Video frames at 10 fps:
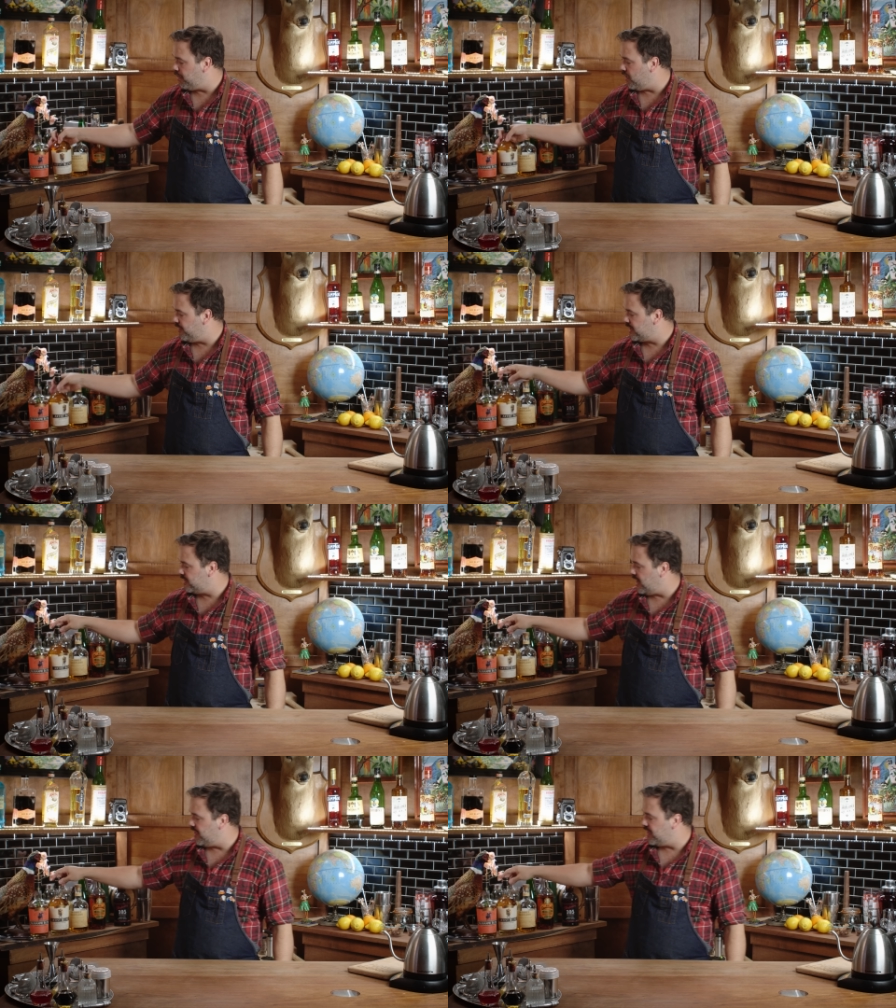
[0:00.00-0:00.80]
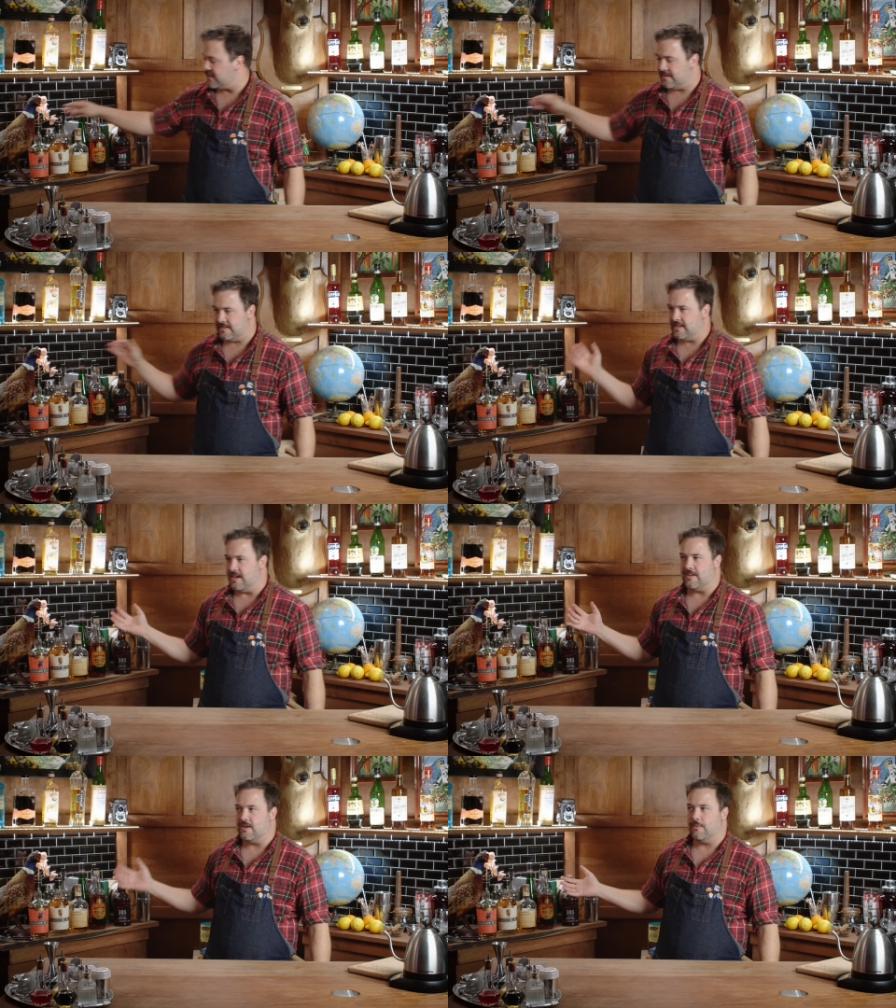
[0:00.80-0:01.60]
perfect, I think,
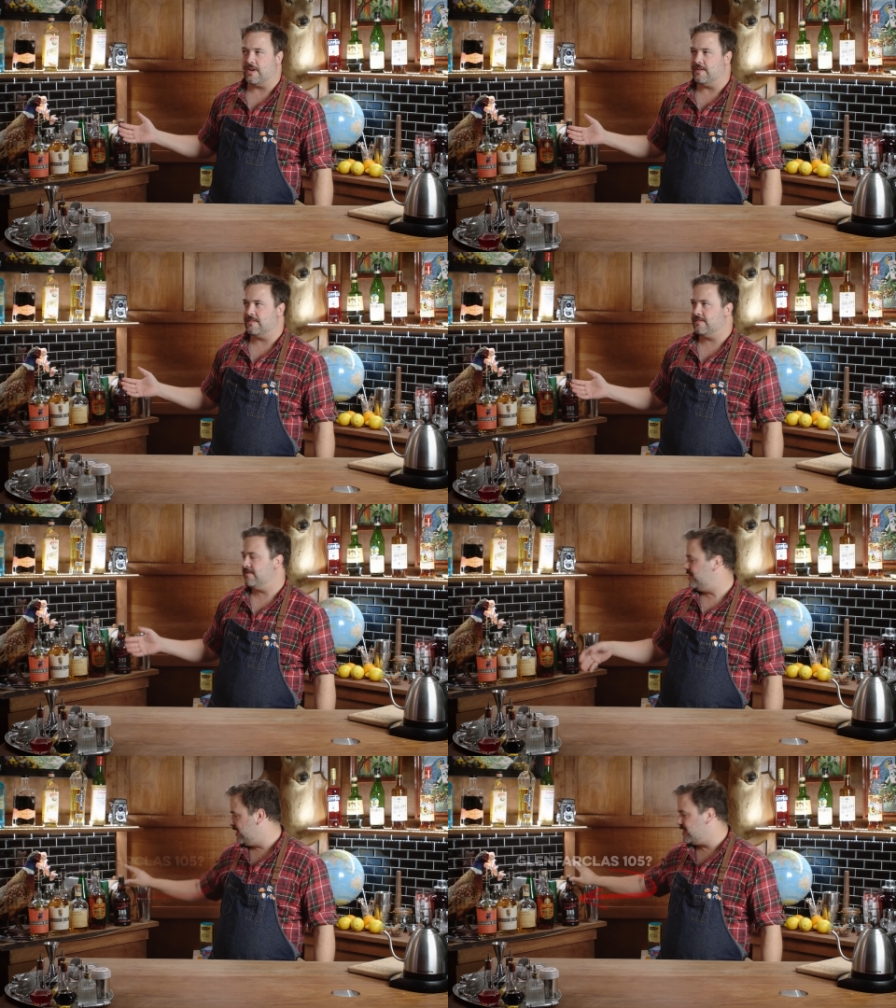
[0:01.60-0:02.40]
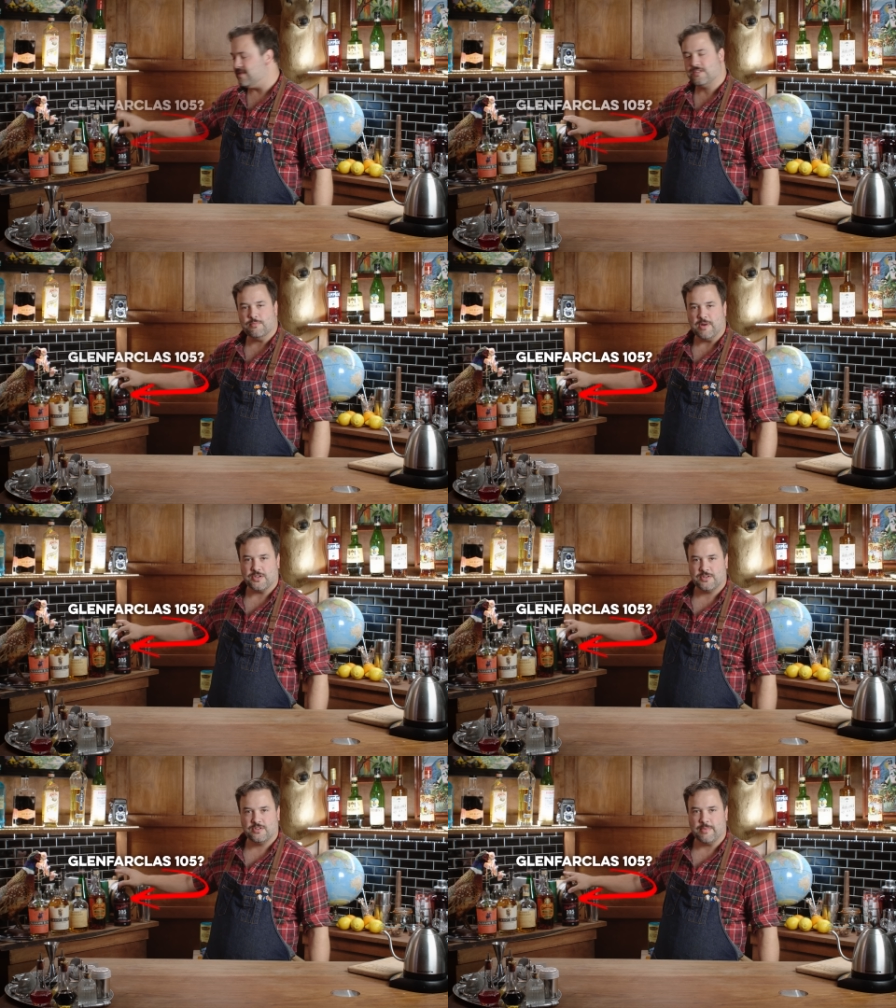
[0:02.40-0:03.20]
you know, you don't want to, this is too
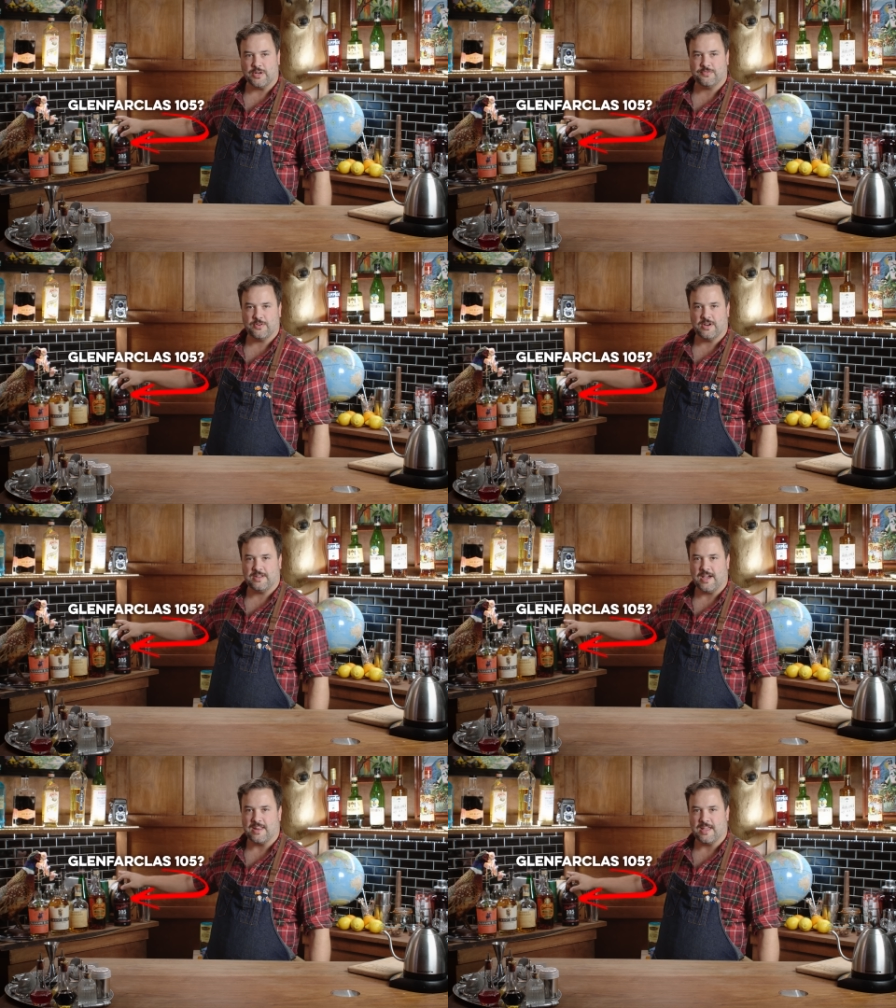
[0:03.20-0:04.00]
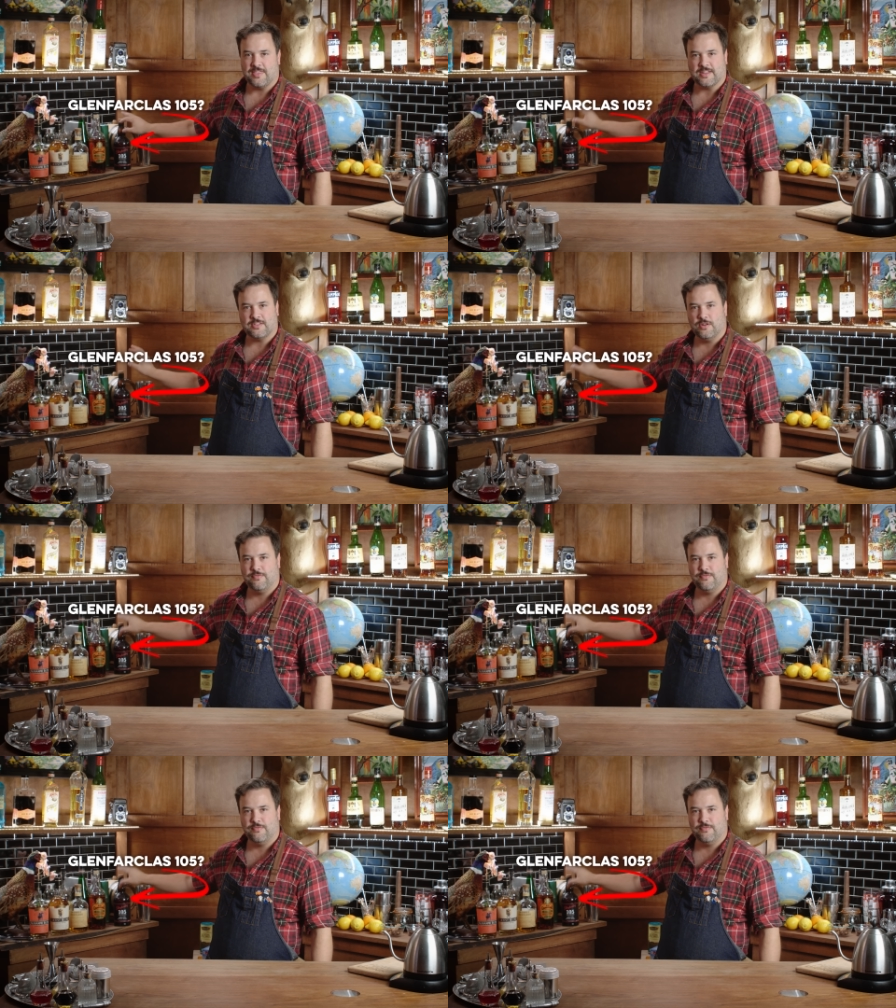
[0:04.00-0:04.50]
much, too much for a toddy, I think. It's